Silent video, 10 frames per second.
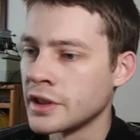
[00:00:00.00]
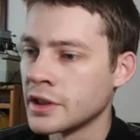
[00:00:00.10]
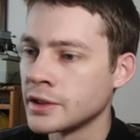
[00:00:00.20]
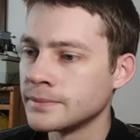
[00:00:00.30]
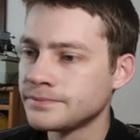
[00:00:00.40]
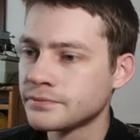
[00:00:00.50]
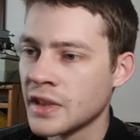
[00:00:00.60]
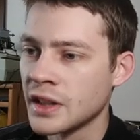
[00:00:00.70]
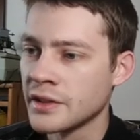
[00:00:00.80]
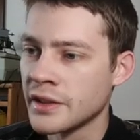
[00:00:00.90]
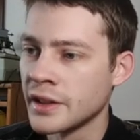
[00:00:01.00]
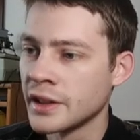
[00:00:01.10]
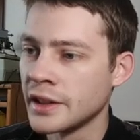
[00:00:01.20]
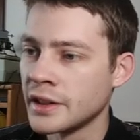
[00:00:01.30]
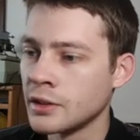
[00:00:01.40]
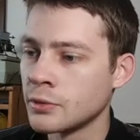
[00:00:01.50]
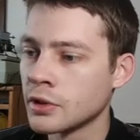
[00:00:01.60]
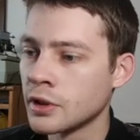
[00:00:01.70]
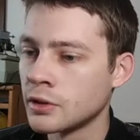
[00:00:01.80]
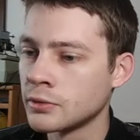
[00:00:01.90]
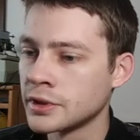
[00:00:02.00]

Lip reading: here. There's the Andy Warhol